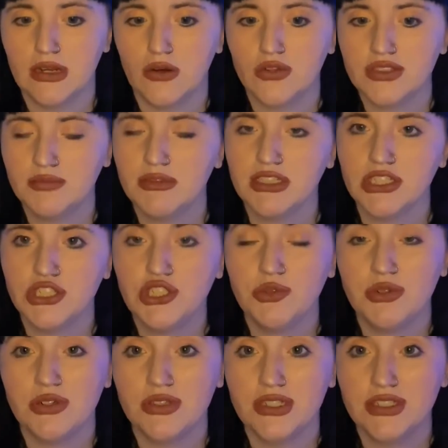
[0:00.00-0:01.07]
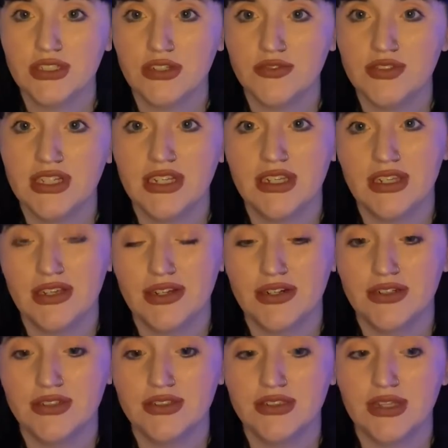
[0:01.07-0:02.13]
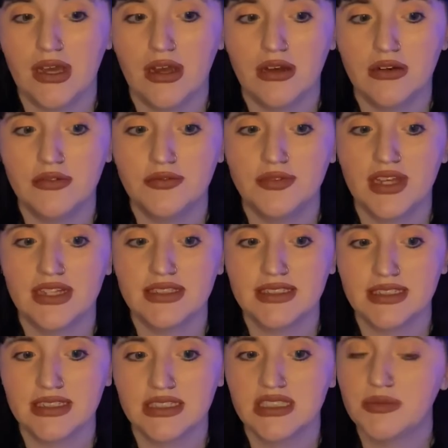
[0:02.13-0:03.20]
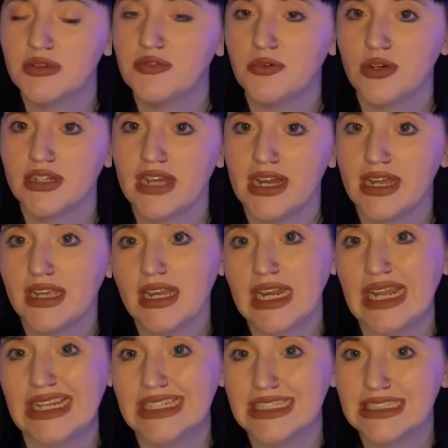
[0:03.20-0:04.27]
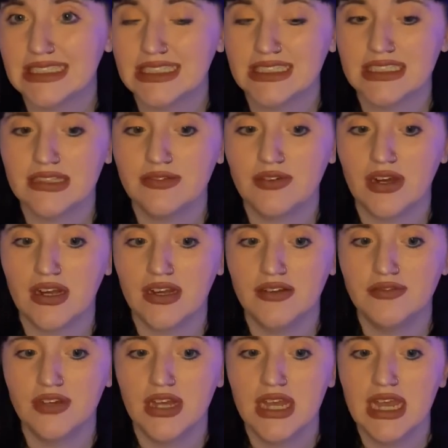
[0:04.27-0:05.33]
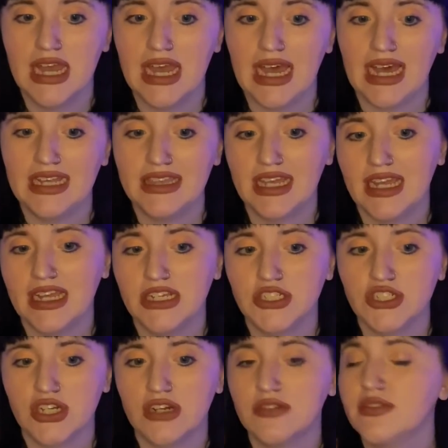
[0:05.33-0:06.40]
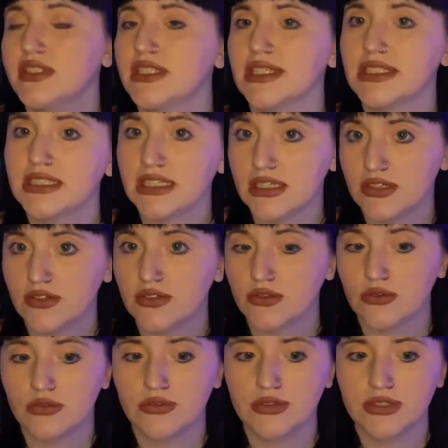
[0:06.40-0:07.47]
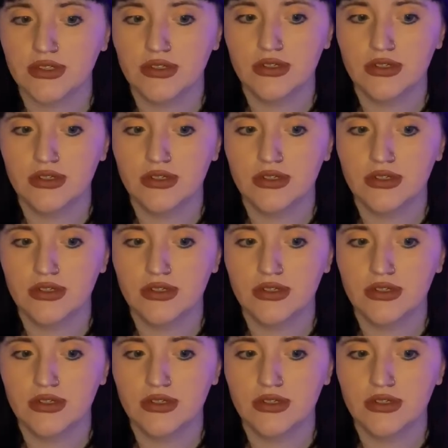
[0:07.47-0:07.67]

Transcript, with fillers: Ultimately, she would only serve 10 years of that sentence before dying in 1965 at the age of 60 years old.